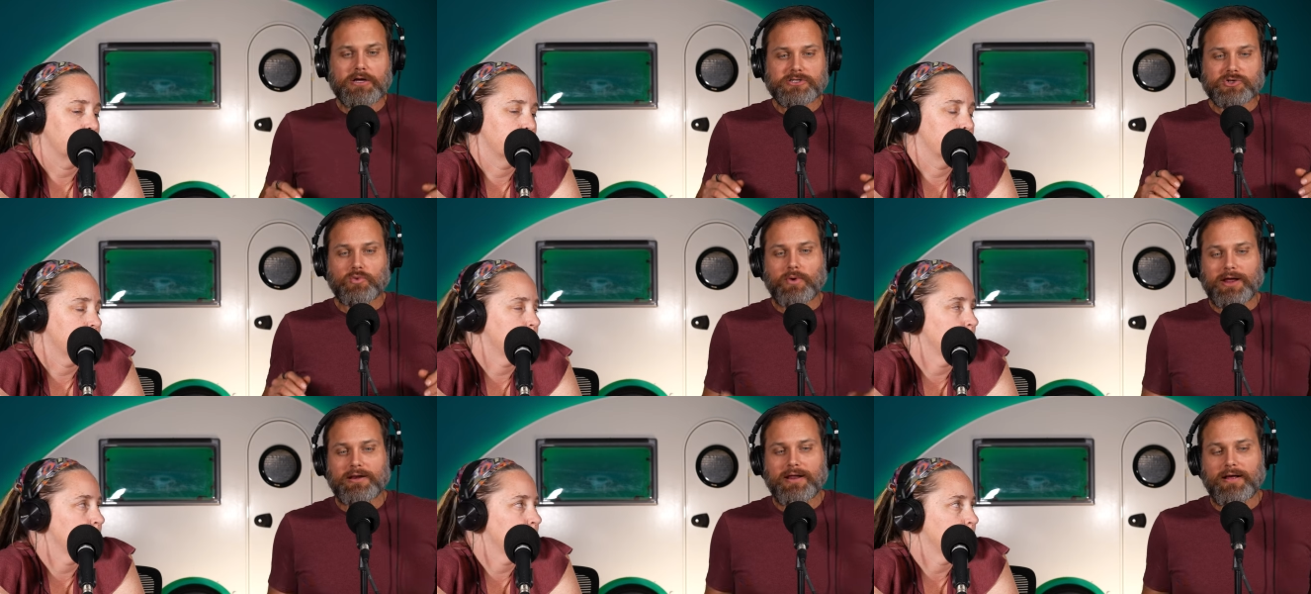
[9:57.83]
Speaker 1: So
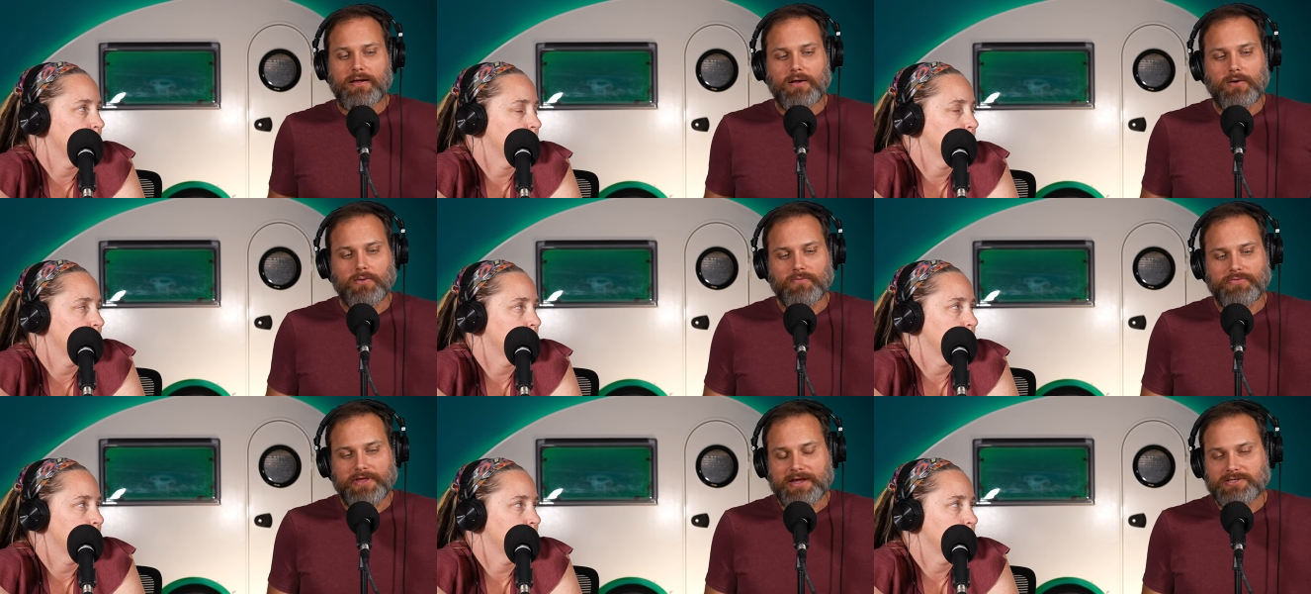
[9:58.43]
right now,
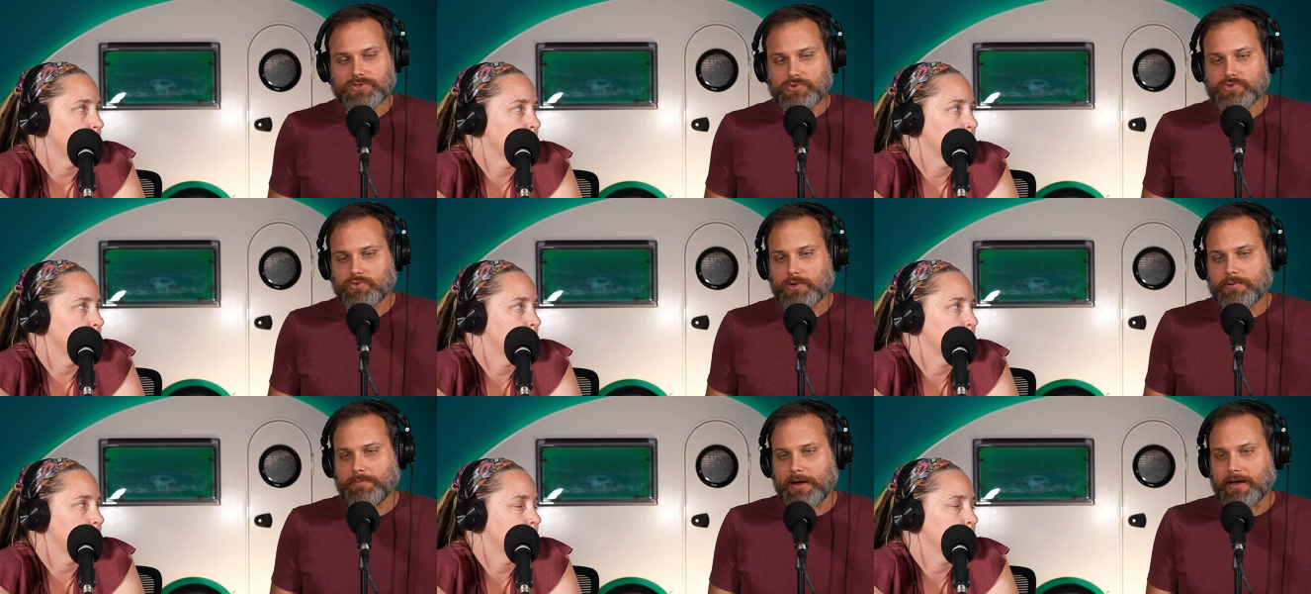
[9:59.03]
that's who's really
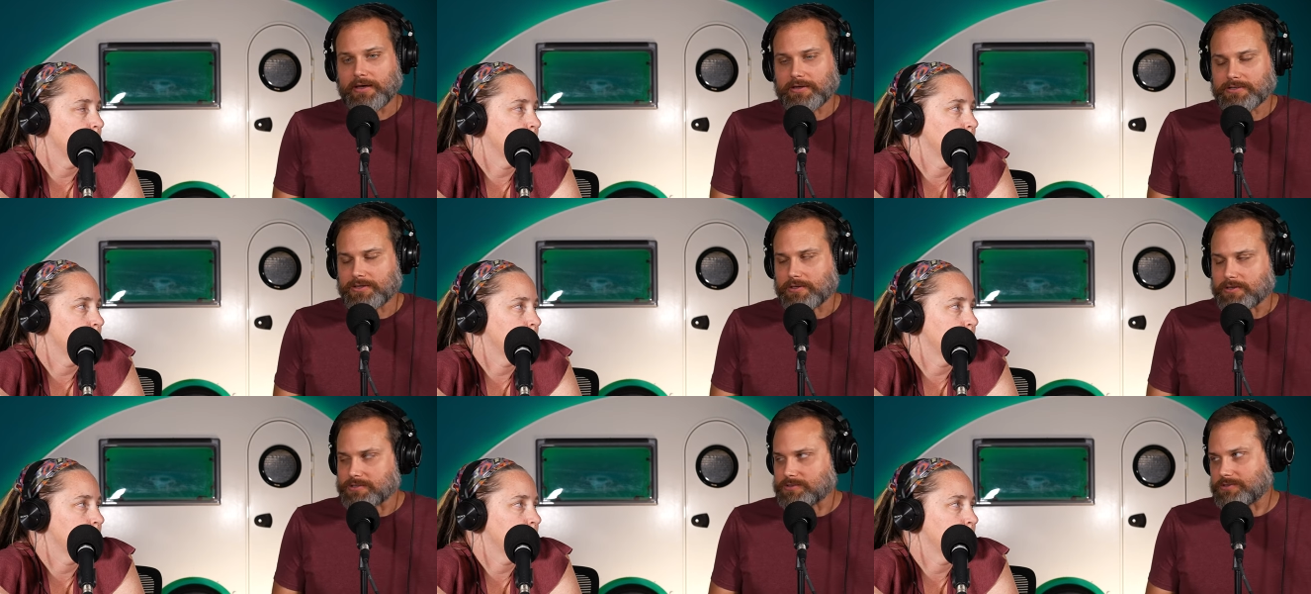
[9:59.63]
buying into
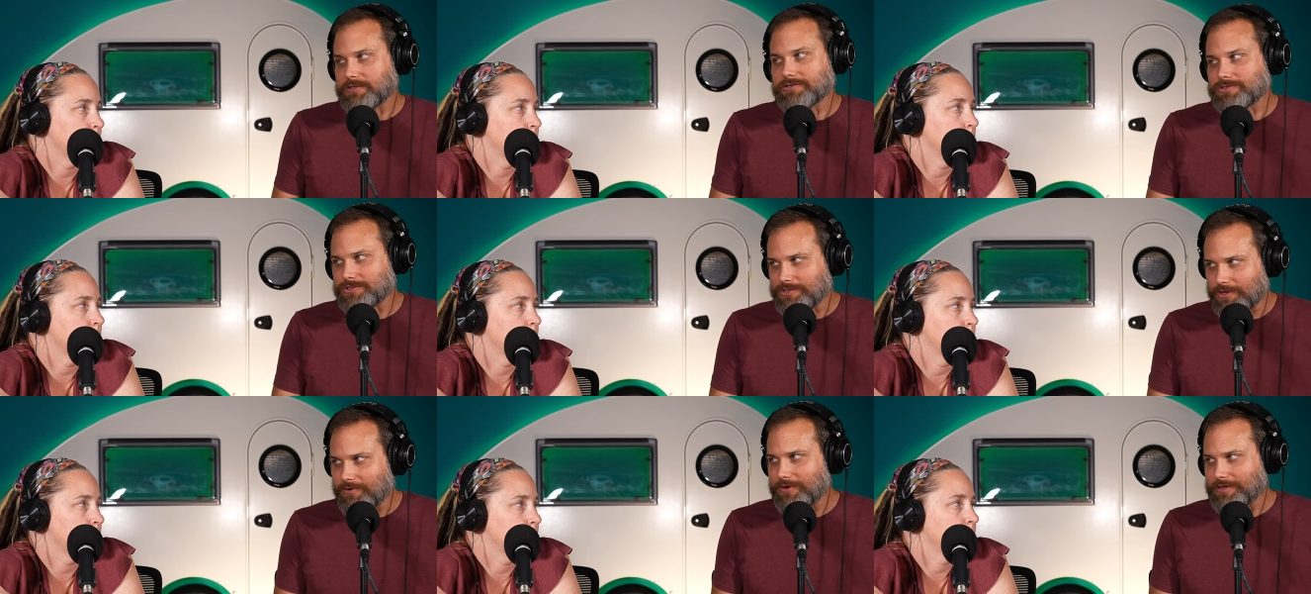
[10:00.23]
this
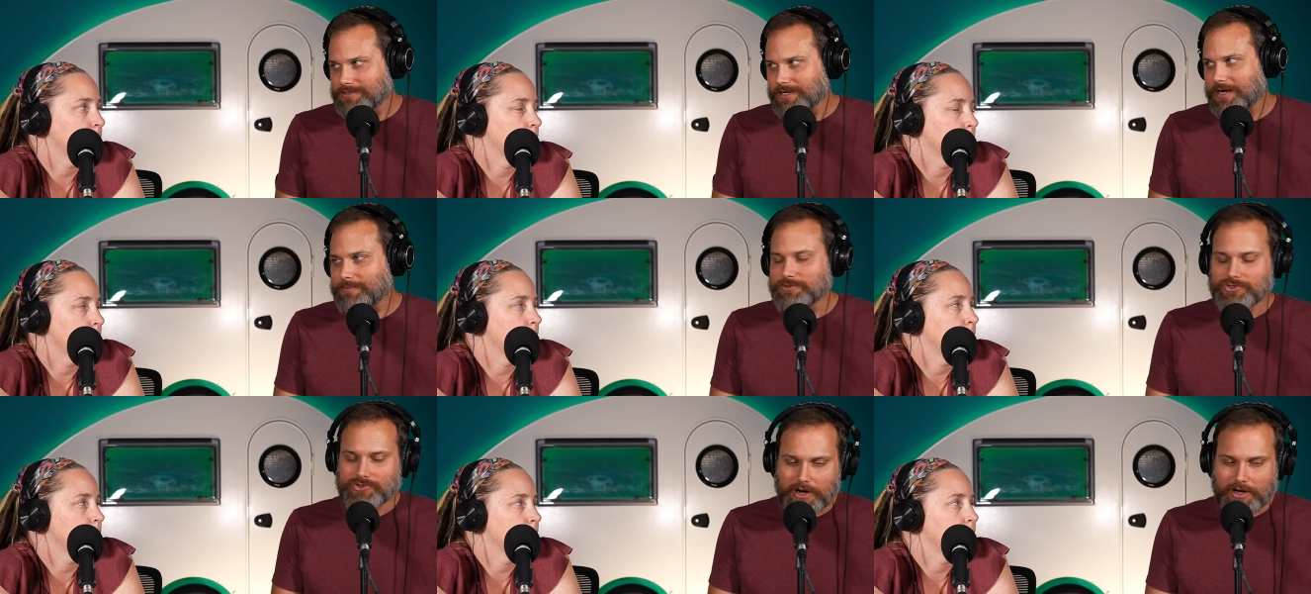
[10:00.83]
engineering type,
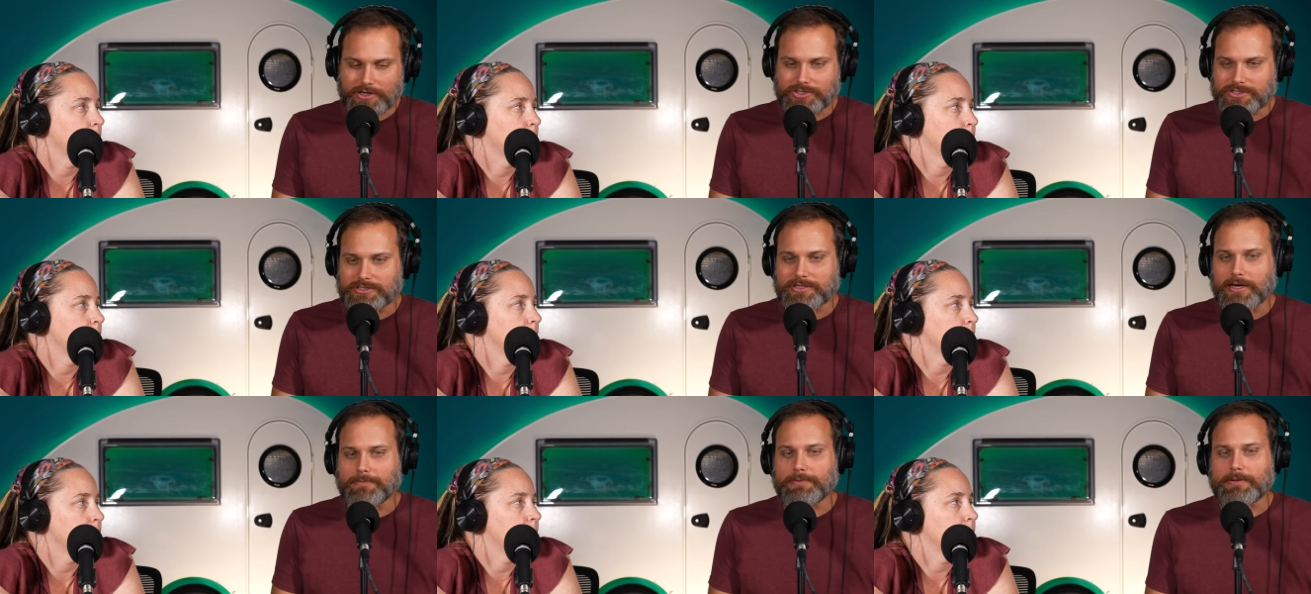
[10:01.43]
strategy
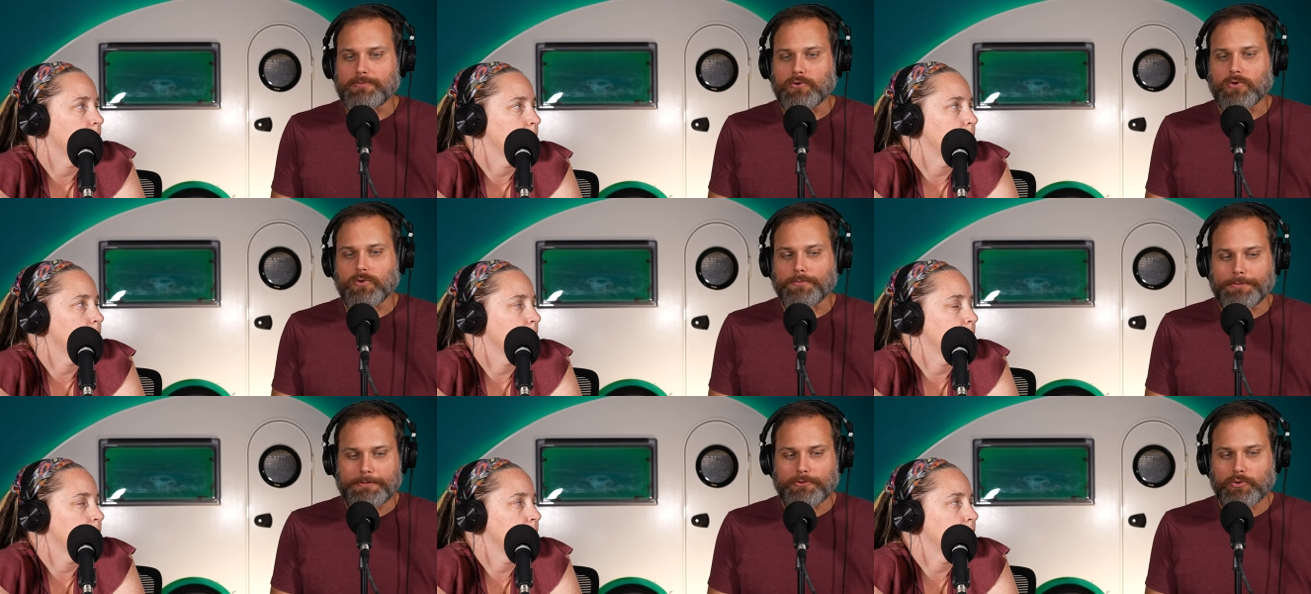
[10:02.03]
type people,
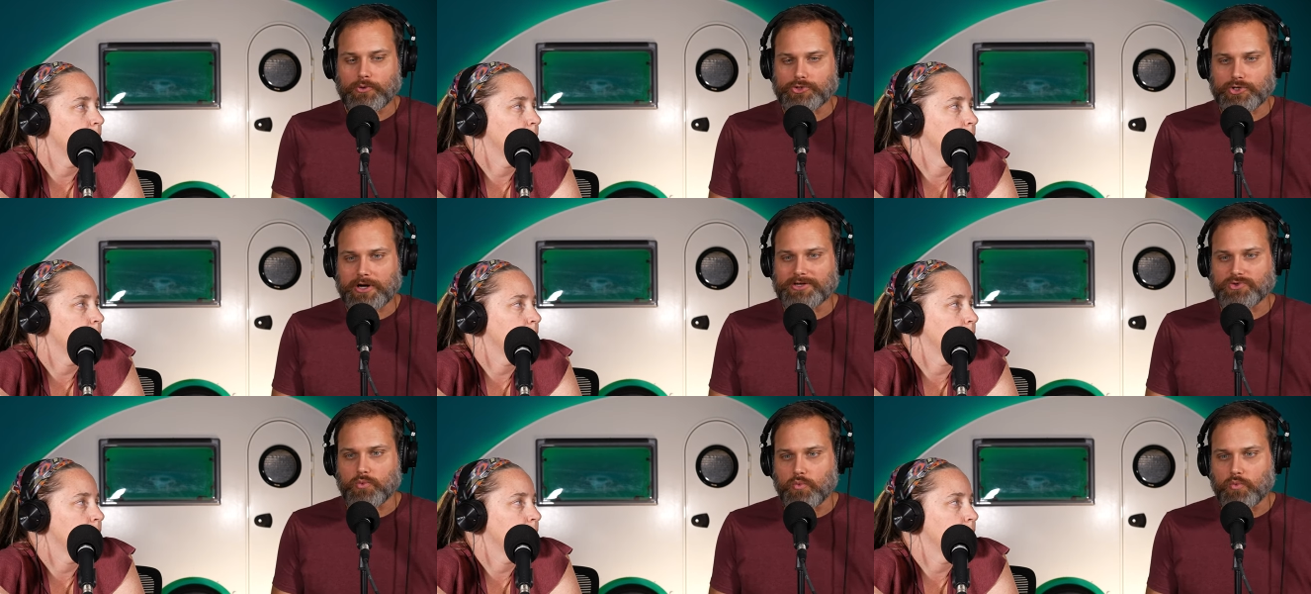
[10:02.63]
people who are trying to